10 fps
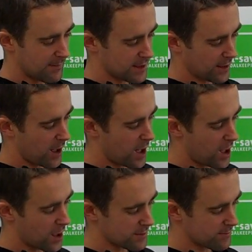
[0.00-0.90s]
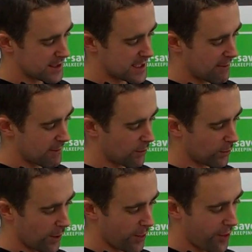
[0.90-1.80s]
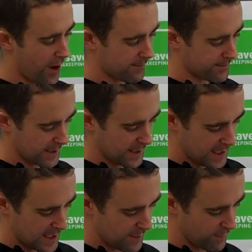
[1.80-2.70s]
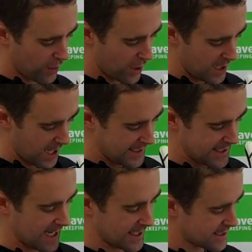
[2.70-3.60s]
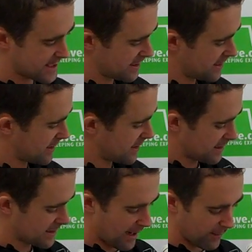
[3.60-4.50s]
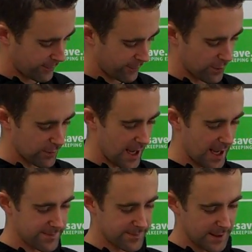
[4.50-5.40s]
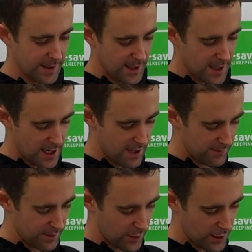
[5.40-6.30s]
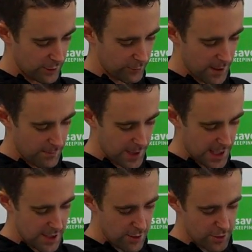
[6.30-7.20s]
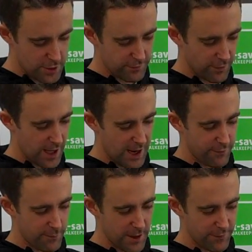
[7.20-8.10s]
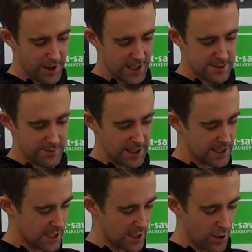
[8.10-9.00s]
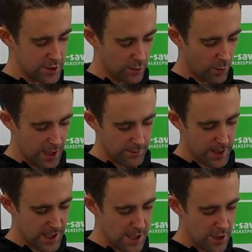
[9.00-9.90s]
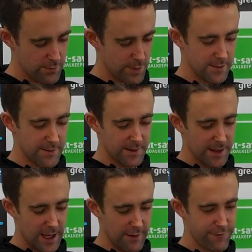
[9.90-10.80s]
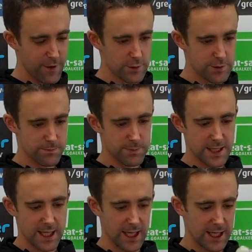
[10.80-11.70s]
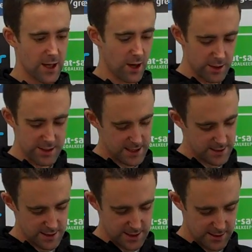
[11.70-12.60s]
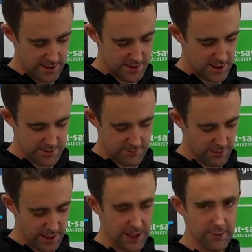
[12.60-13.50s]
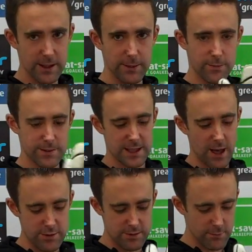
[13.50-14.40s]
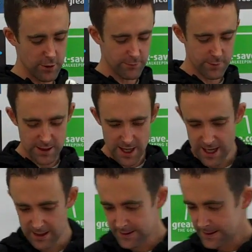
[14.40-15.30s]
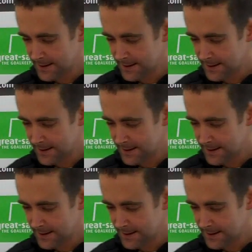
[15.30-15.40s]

it's like a hardened material on the thumb, and you've got a latex down through there. You've got a little bit of PU used through there for a bit of flexibility. It's a lighter weight PU, but it feels particularly nice. It doesn't really give me any problems. Loads of movement there.